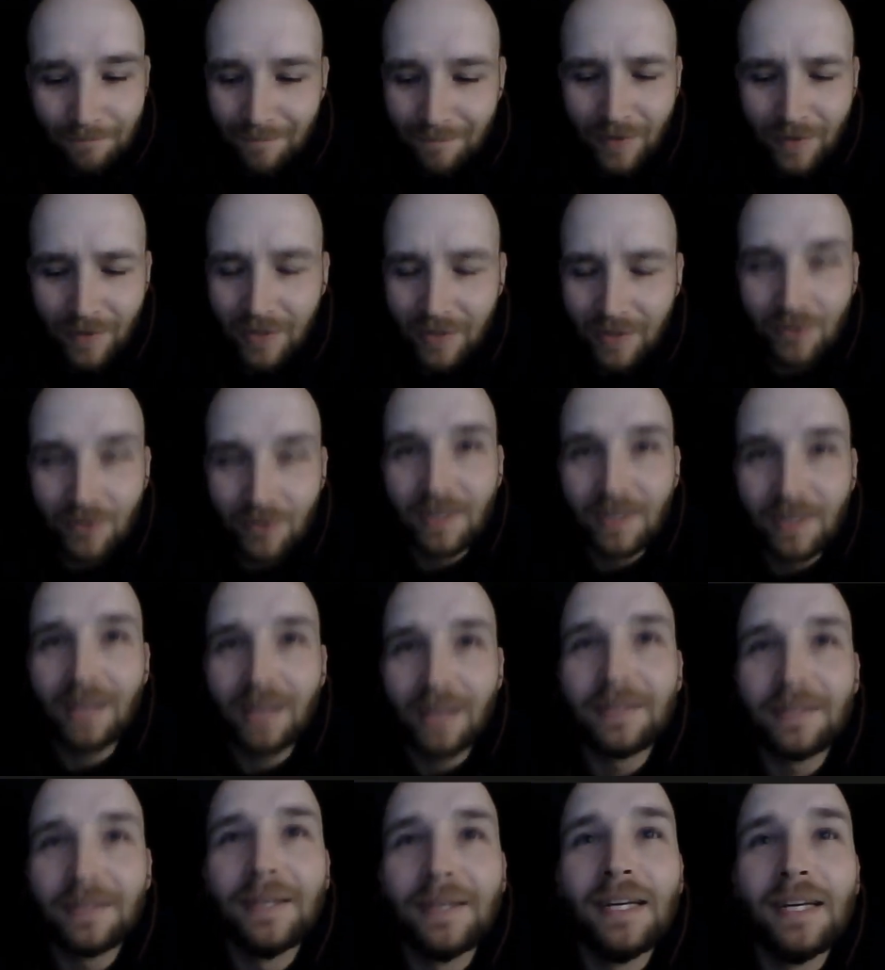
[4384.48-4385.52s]
Fuck those
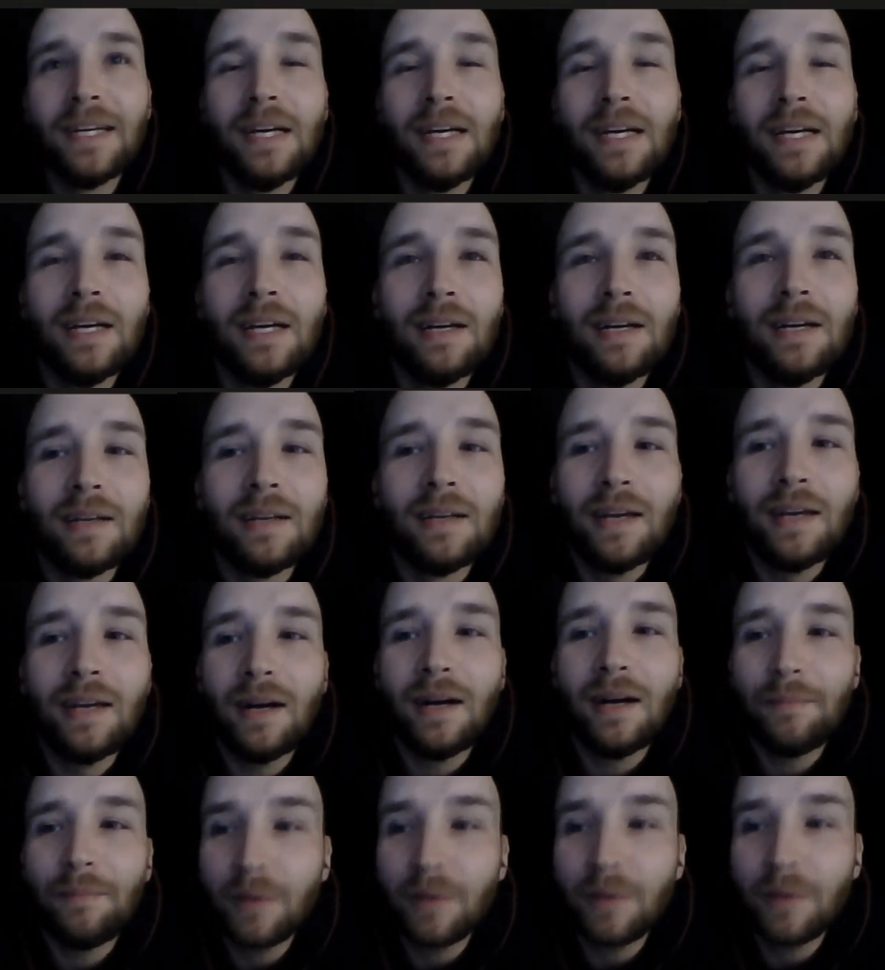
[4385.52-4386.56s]
guys.
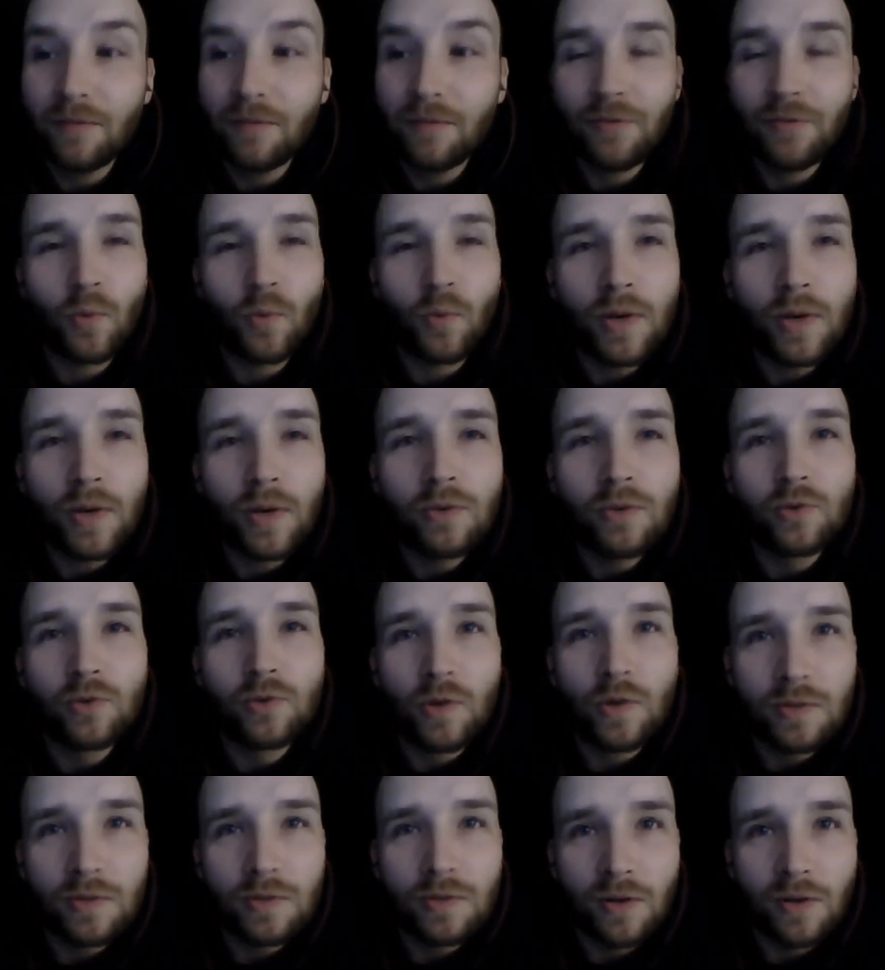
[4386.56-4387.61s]
Yeah, but for real,
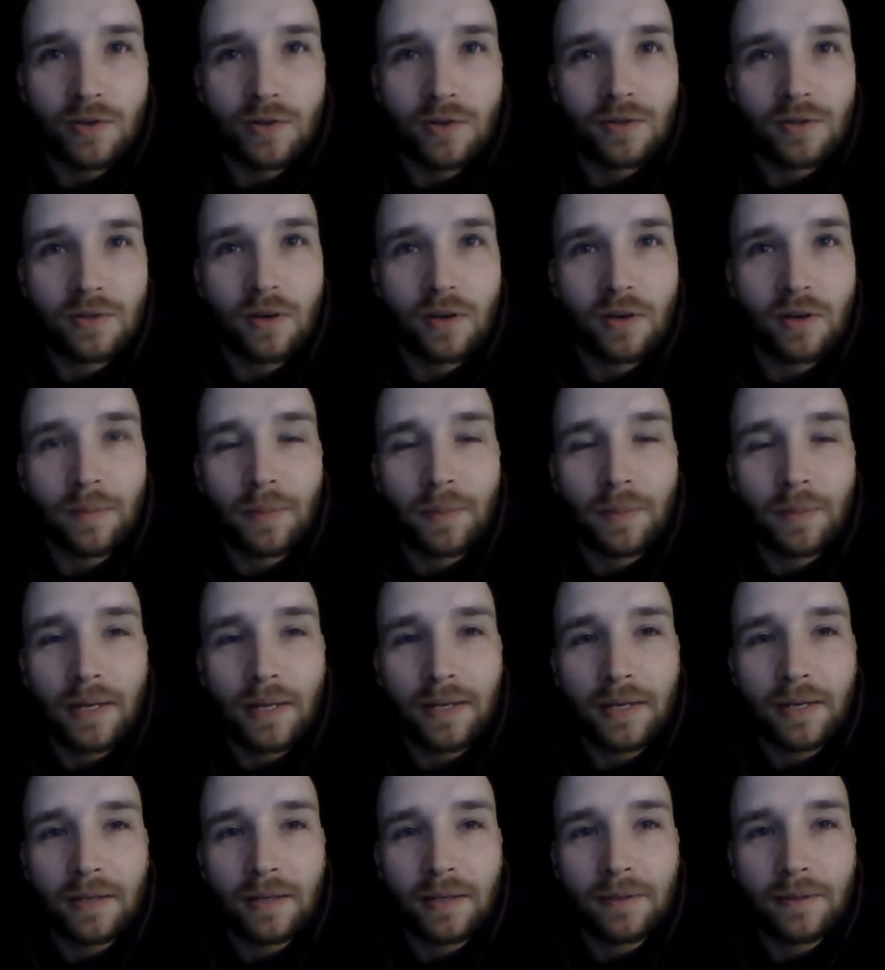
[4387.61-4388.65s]
drill sergeants are
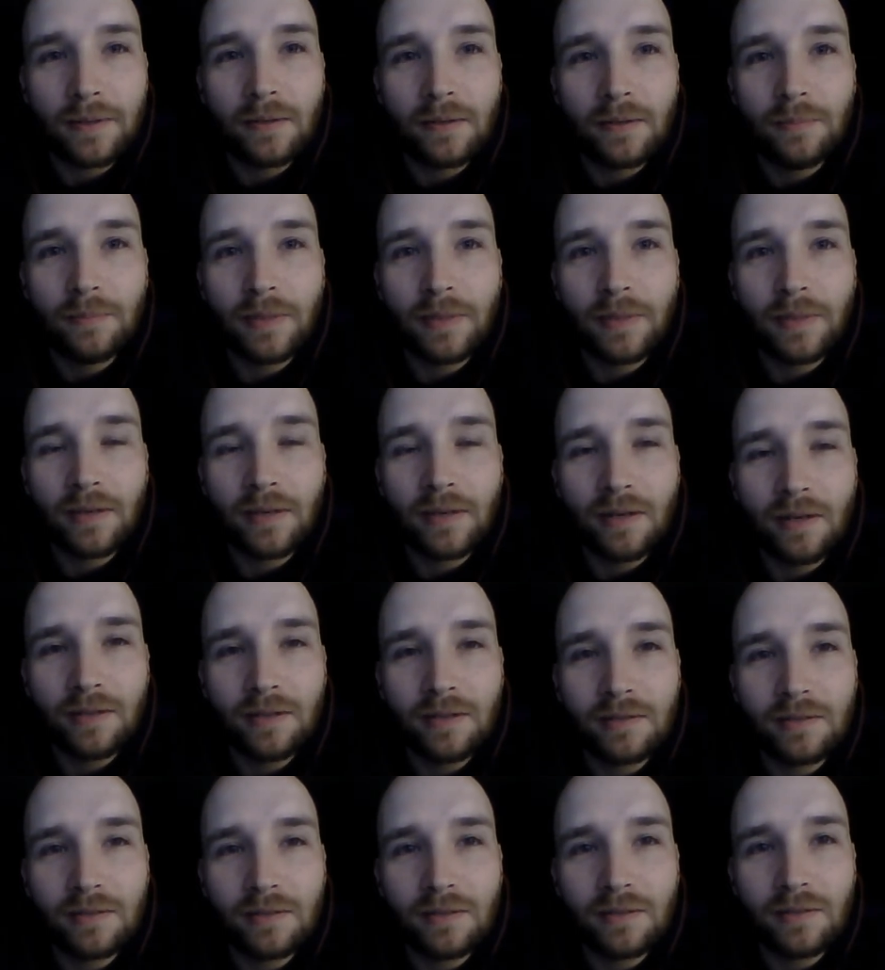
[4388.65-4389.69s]
complaining
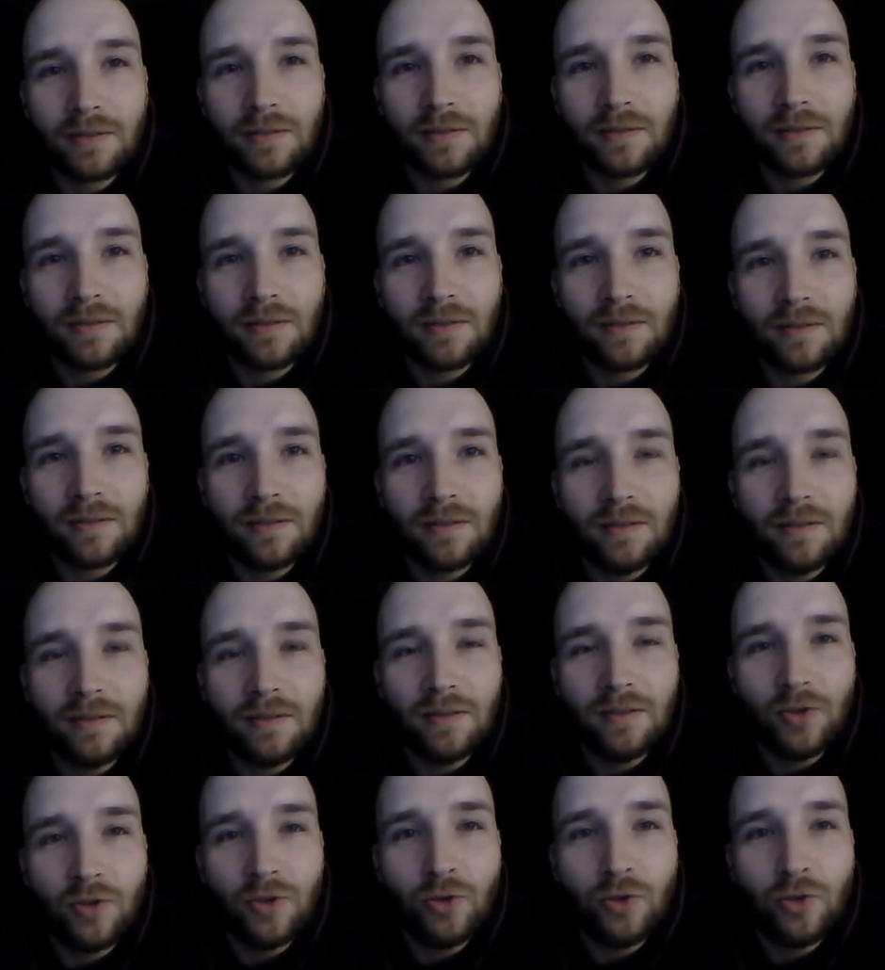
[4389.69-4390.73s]
because
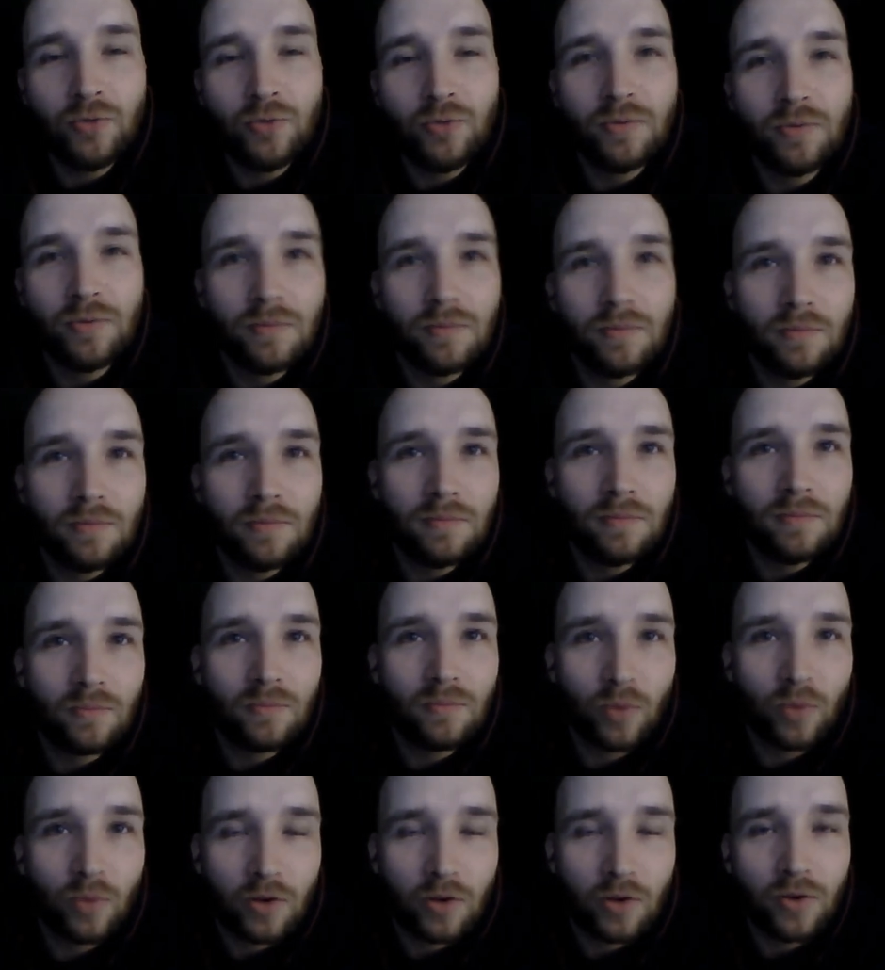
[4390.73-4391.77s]
new
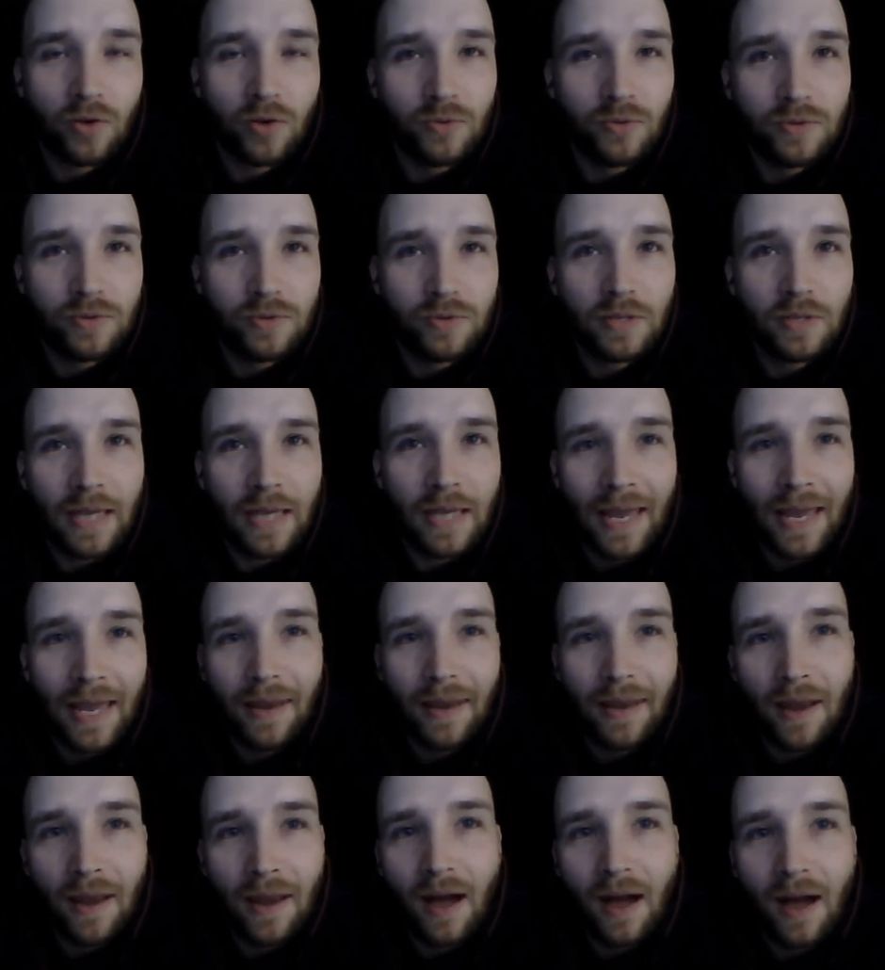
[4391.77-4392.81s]
recruits
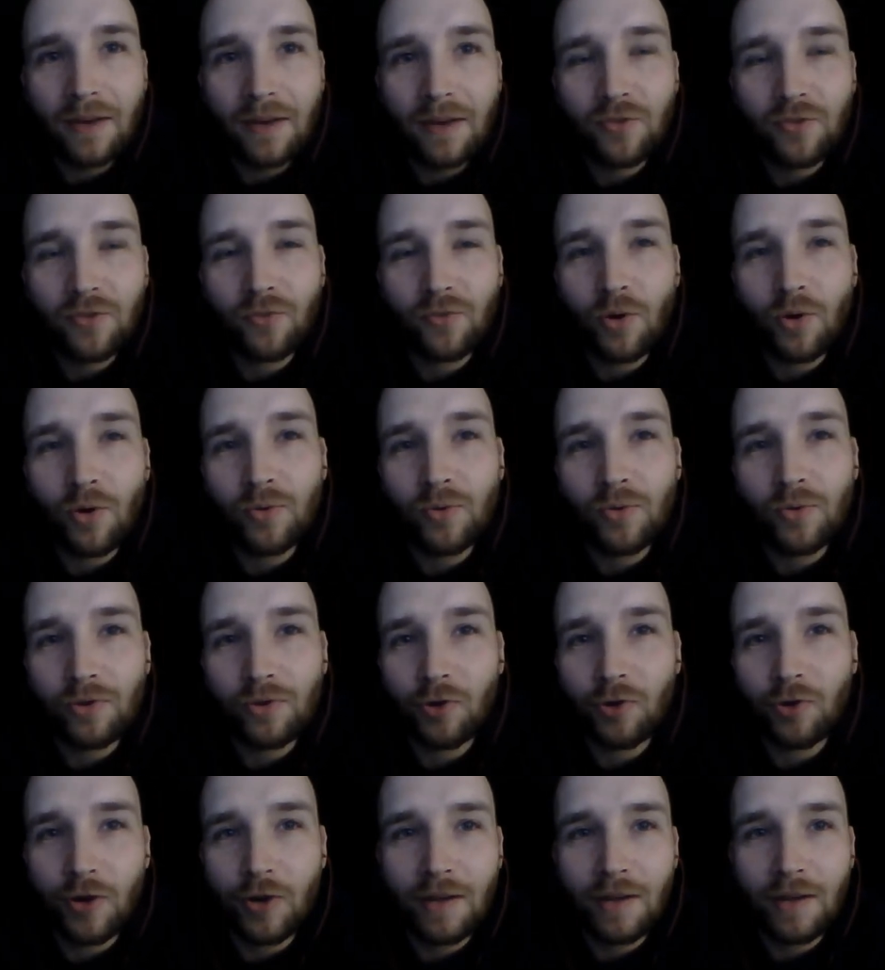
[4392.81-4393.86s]
cannot throw the
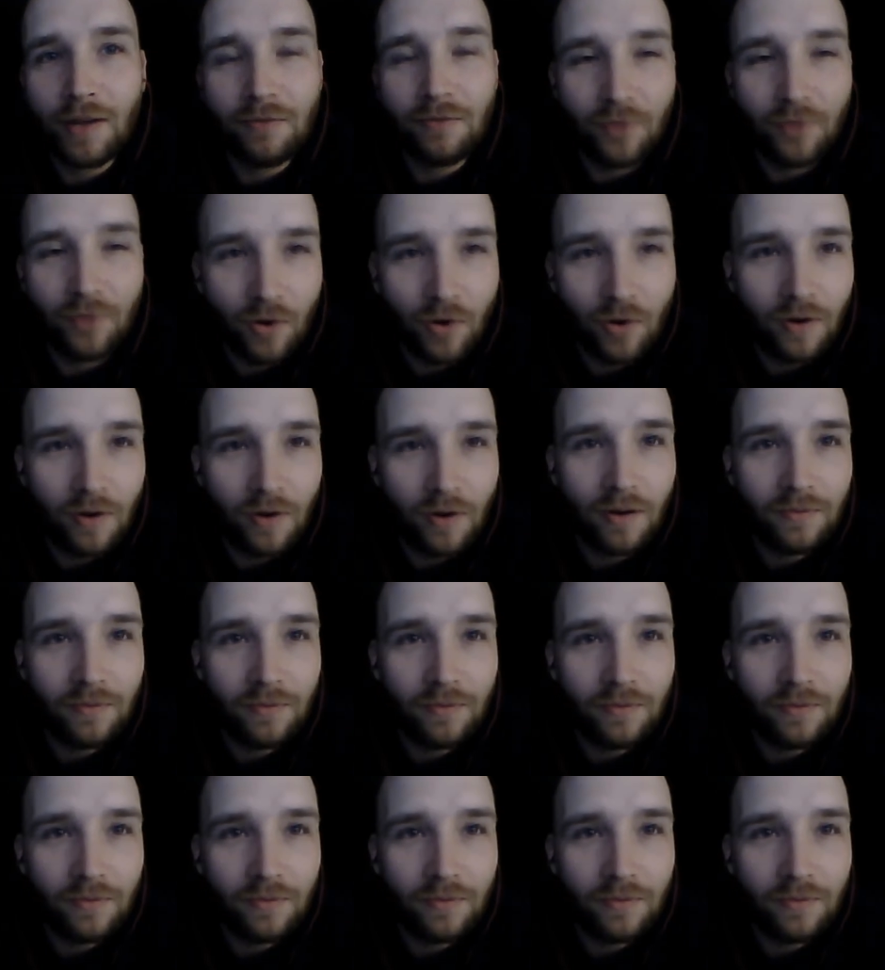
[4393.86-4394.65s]
grenade far enough.